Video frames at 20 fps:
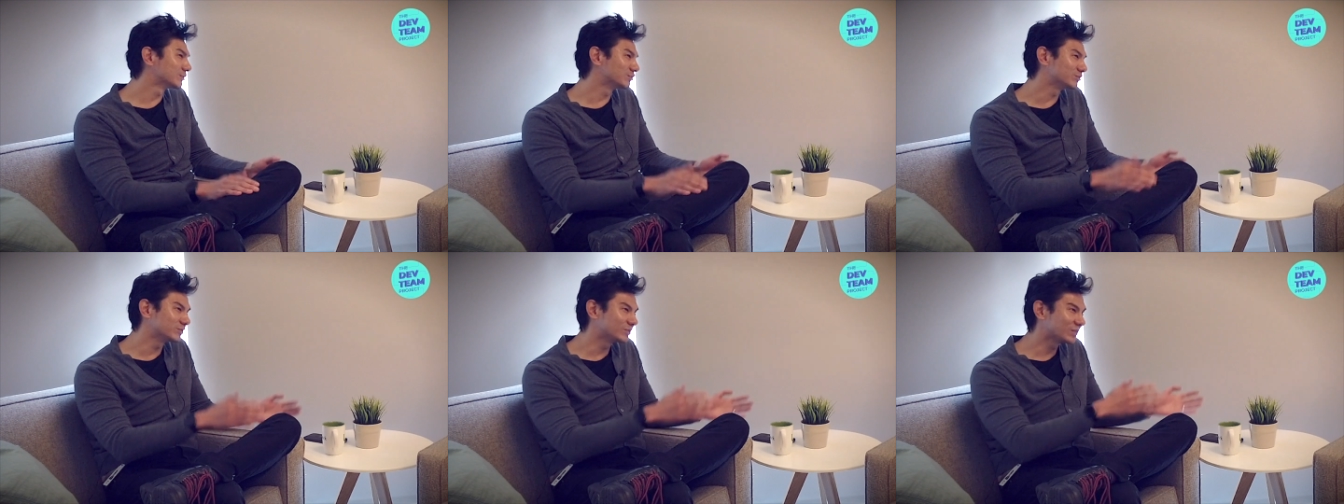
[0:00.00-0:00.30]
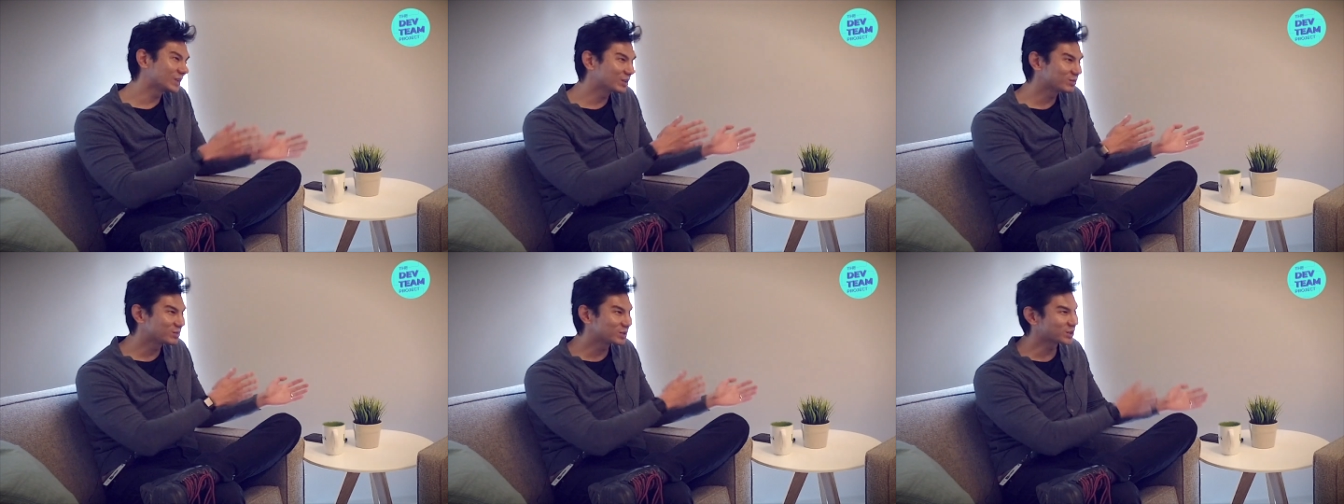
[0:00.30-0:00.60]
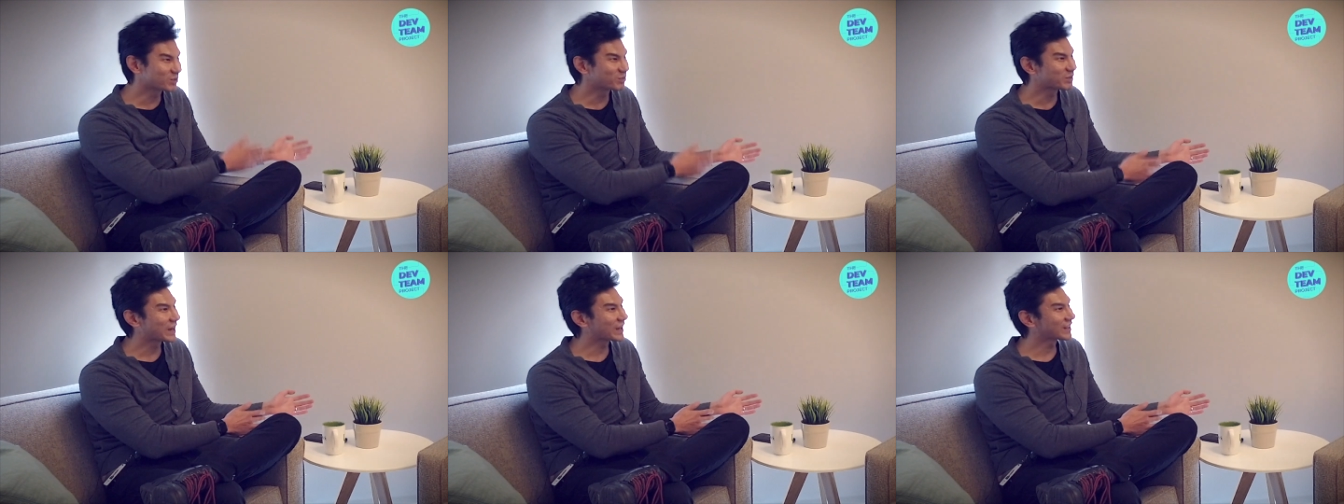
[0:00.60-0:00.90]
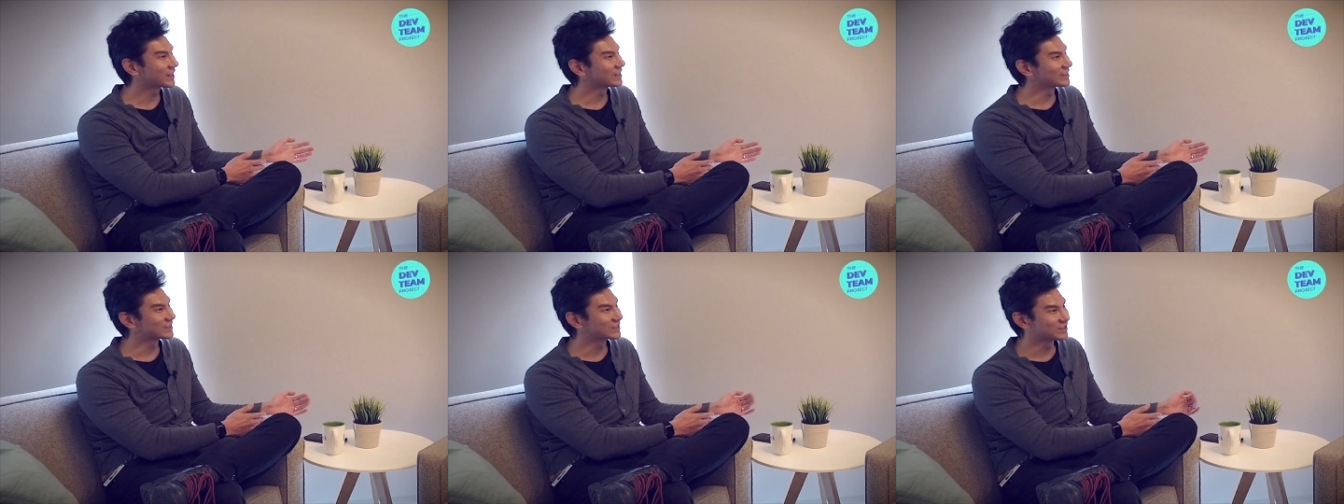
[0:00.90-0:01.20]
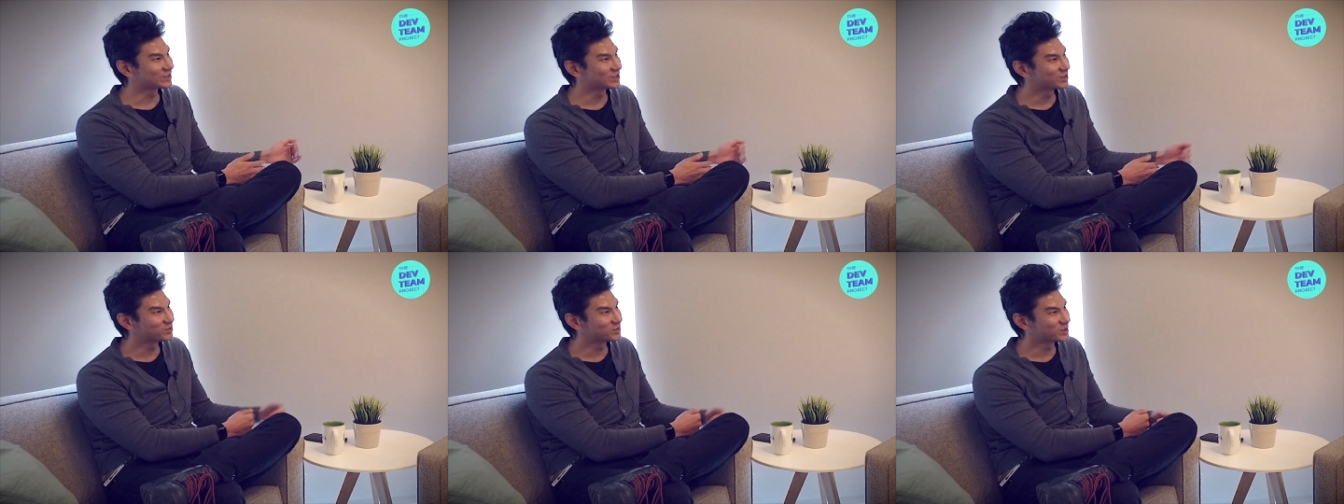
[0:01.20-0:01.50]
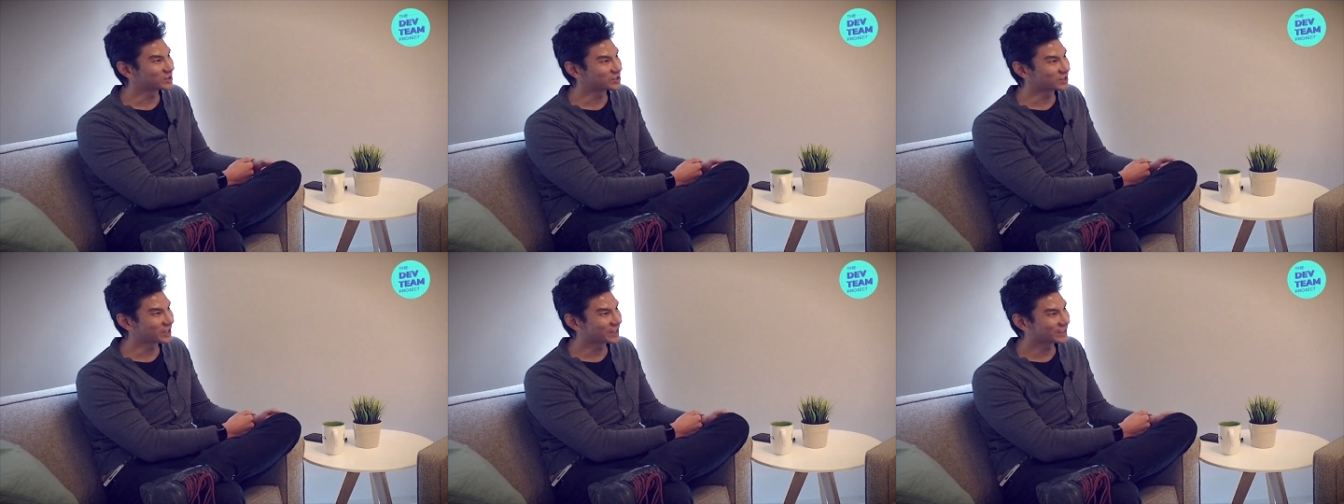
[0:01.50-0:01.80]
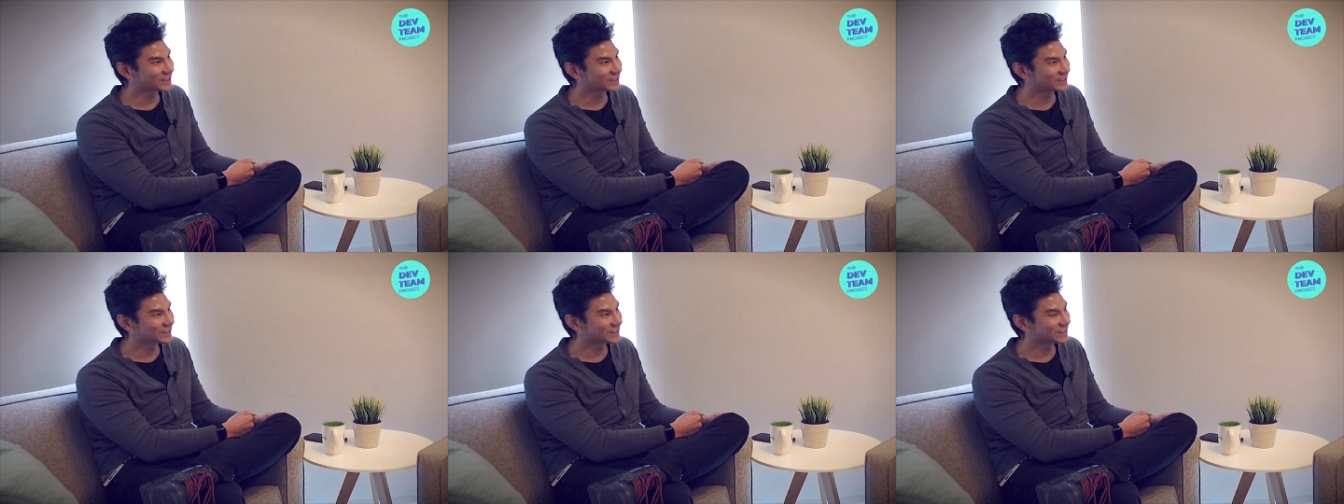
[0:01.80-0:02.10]
Maybe their back end's a little bit
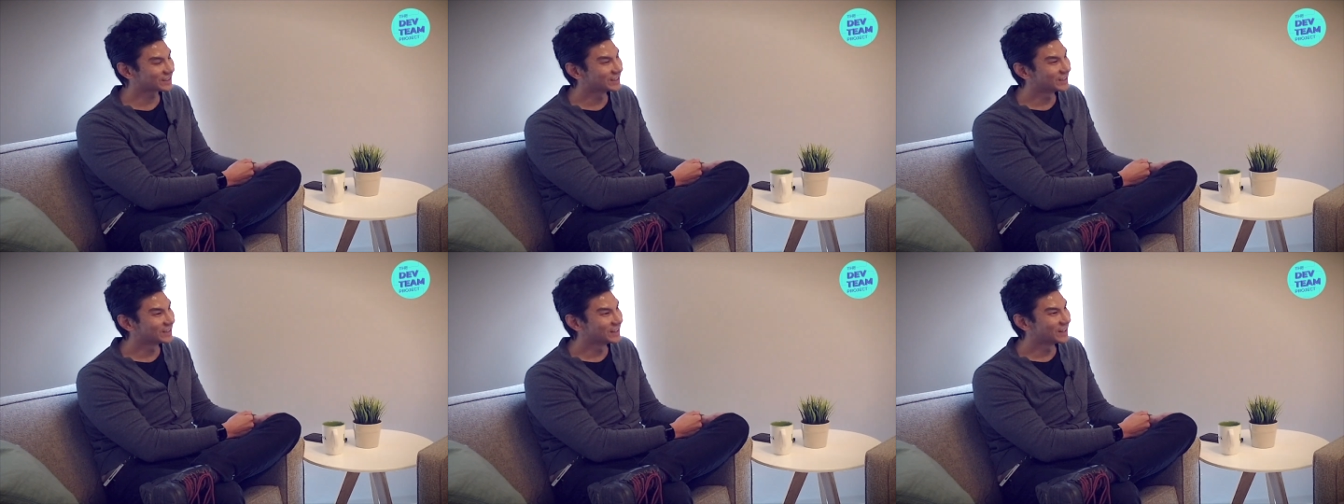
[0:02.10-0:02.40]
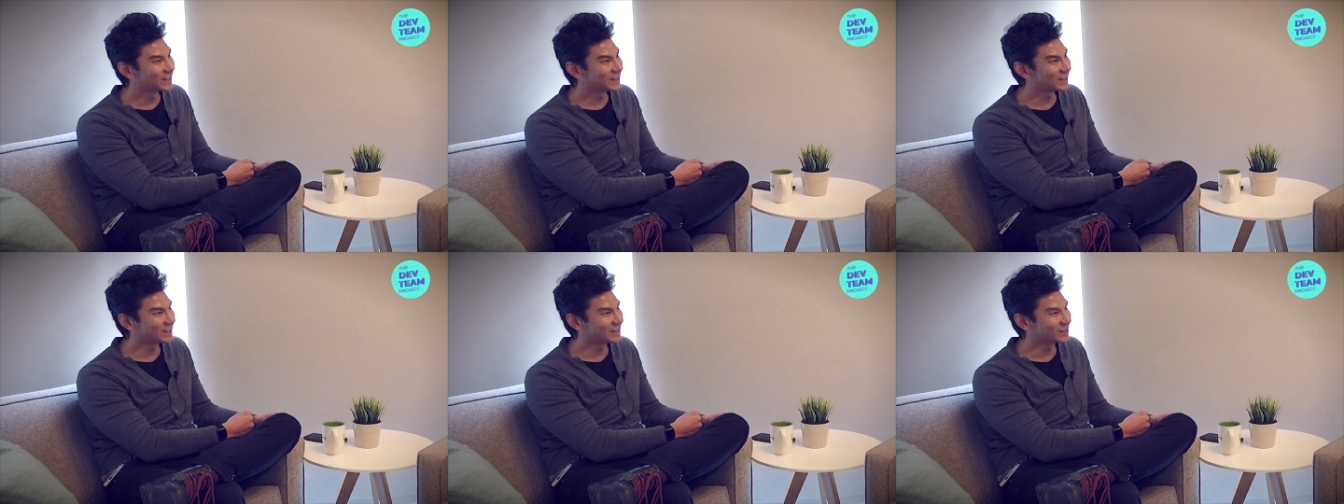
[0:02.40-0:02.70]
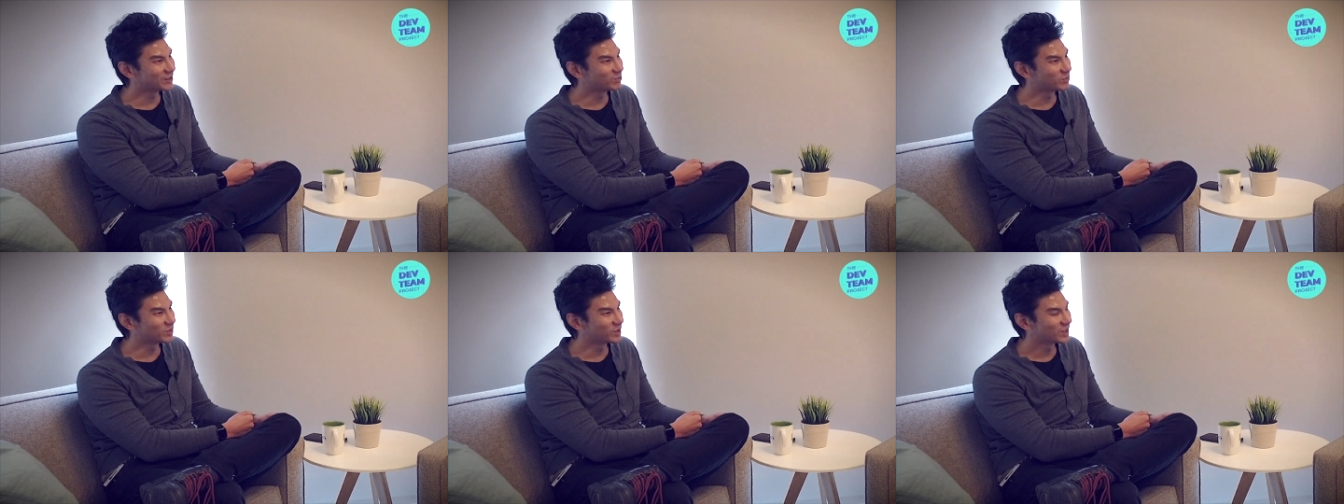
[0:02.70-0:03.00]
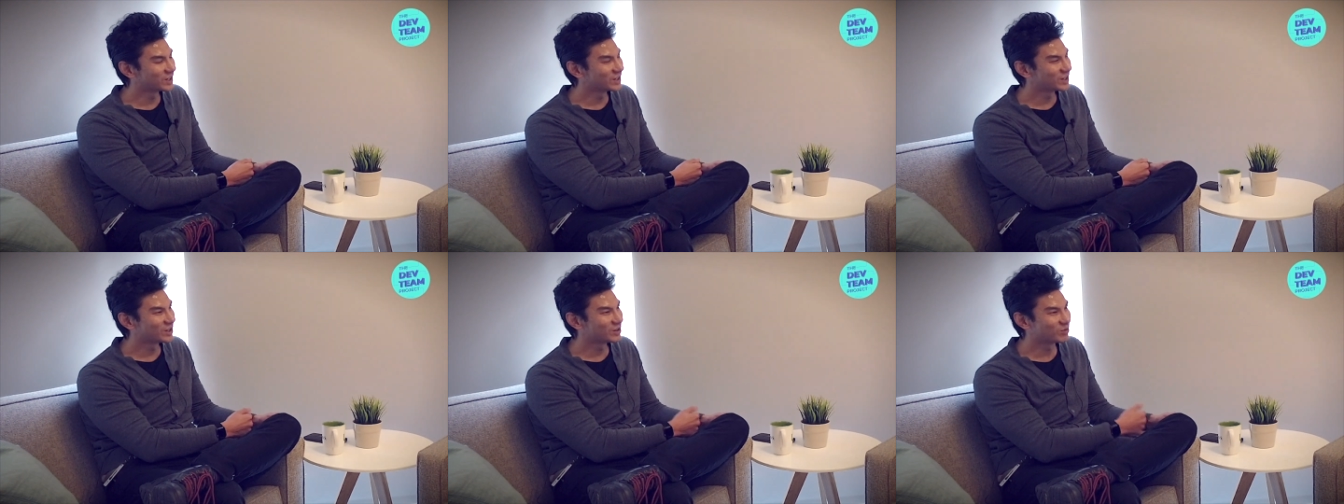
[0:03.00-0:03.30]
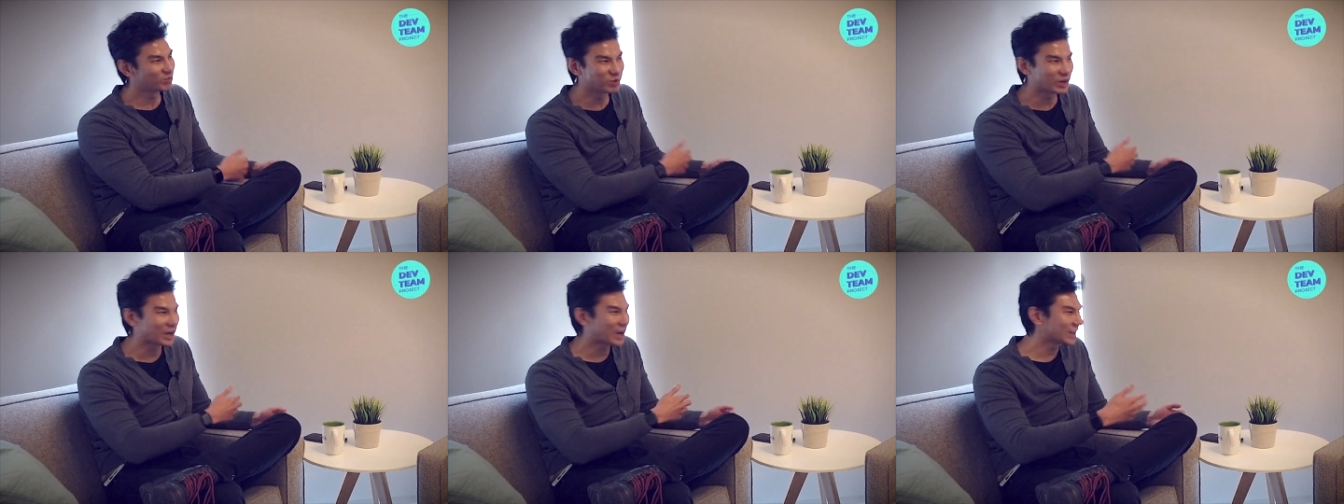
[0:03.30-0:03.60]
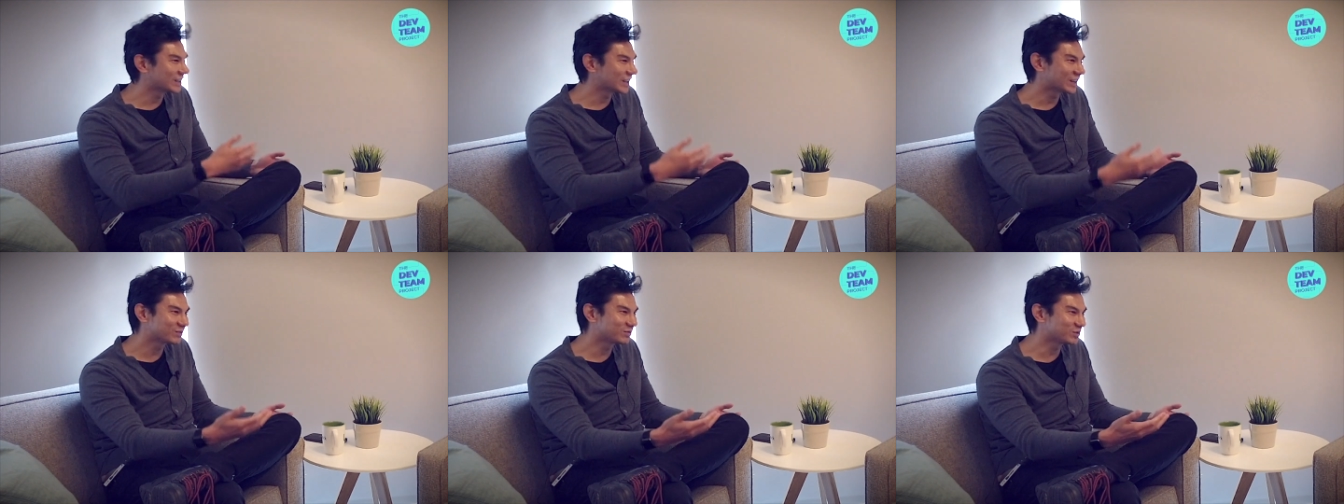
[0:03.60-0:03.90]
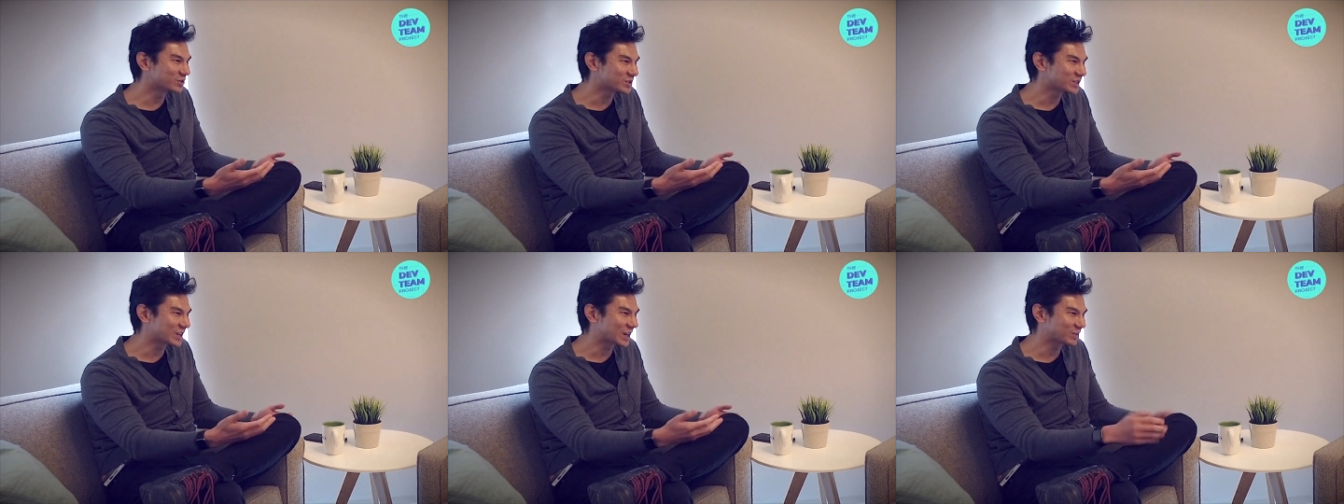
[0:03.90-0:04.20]
janky, but I like
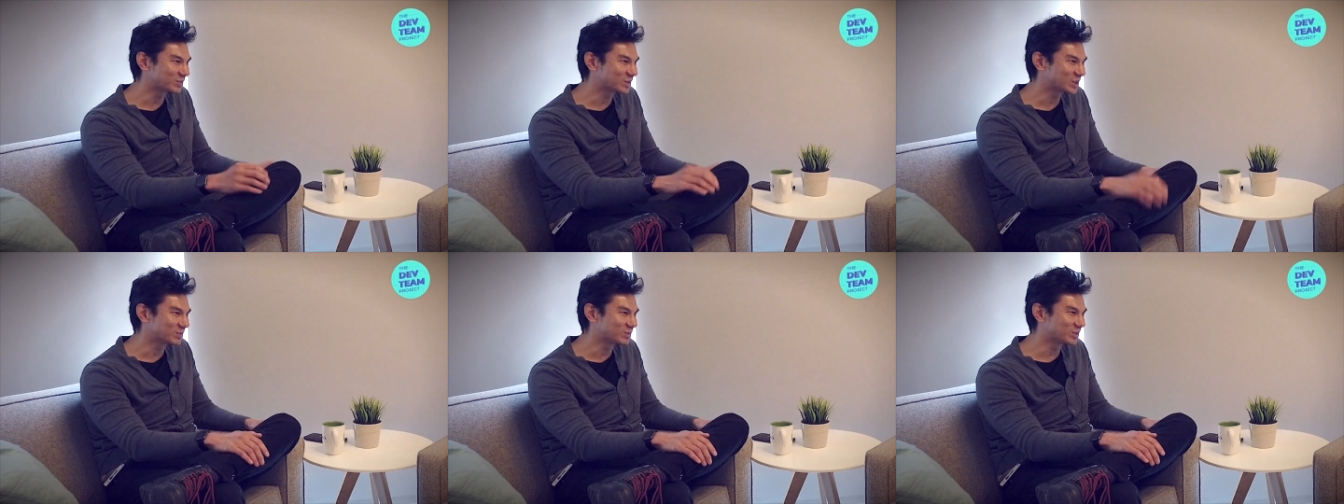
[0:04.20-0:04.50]
full stack